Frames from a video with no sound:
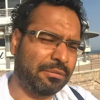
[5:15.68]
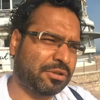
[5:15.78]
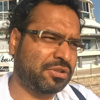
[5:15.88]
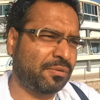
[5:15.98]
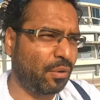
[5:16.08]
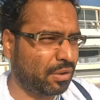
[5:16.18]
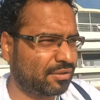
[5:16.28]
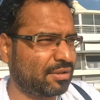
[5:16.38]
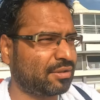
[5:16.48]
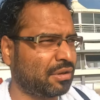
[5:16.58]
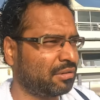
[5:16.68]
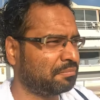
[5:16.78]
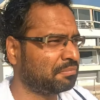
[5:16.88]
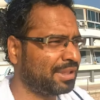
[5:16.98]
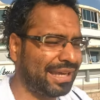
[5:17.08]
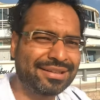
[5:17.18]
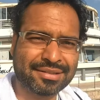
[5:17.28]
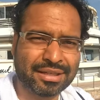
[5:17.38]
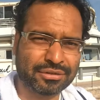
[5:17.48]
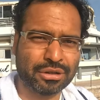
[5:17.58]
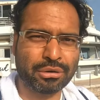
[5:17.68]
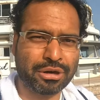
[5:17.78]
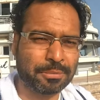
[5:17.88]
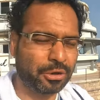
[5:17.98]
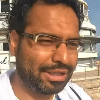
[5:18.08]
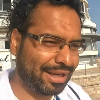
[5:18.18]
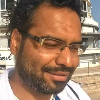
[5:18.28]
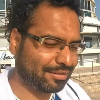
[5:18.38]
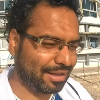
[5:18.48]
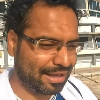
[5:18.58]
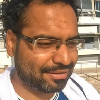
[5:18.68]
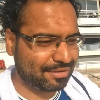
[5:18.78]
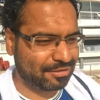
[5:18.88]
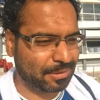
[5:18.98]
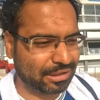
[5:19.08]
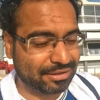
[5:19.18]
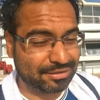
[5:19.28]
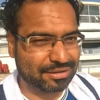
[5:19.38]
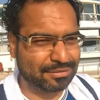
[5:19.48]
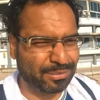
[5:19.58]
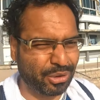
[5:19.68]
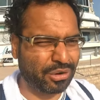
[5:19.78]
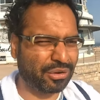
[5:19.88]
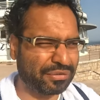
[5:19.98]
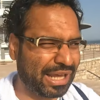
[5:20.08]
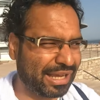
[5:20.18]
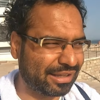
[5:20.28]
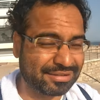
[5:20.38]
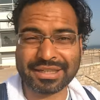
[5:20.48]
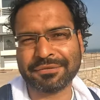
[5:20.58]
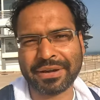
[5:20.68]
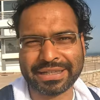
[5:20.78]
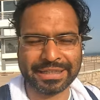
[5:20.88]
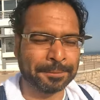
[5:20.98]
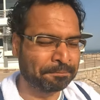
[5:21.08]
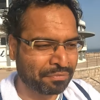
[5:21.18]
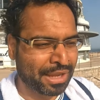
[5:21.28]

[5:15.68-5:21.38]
which focuses on kicks, so lower body exercises, but this is more of like a stick fighting.